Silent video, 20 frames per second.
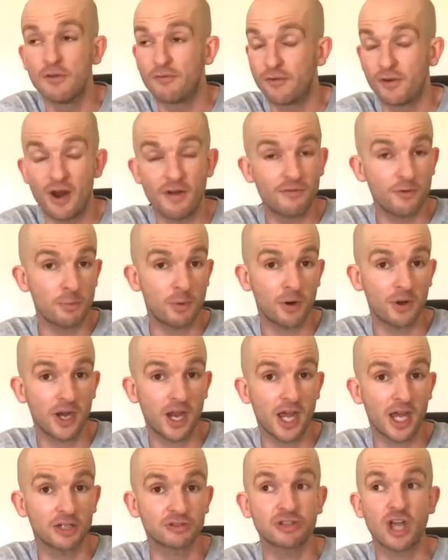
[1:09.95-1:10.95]
For everybody
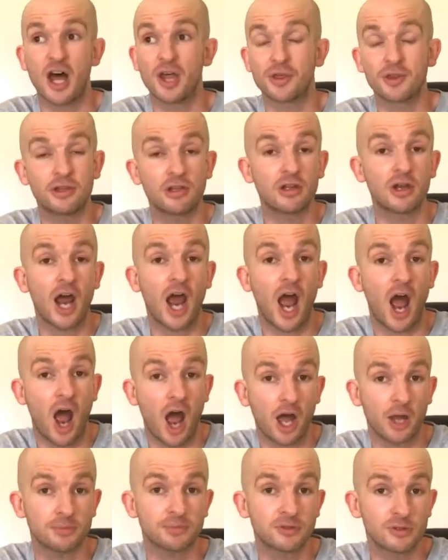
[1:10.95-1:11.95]
else, I think you're going to
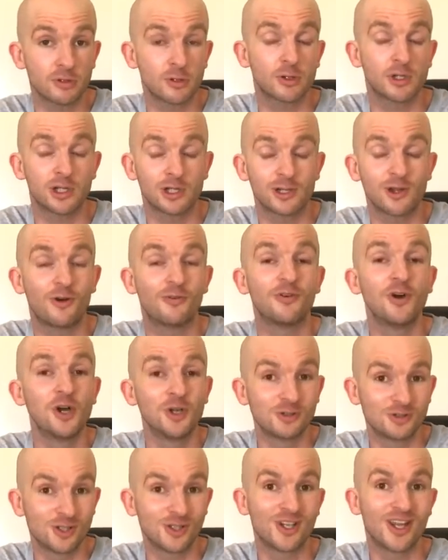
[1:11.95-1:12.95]
absolutely love
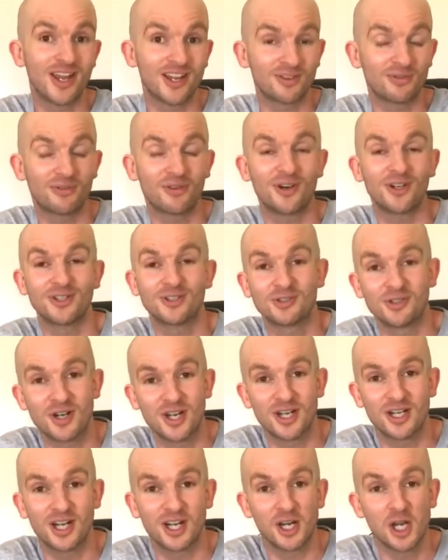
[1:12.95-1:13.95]
today's free
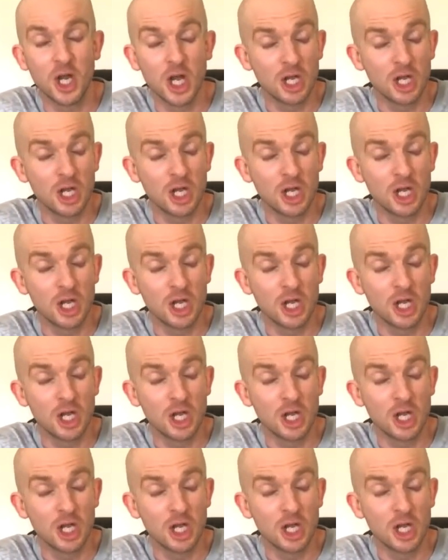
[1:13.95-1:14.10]
training.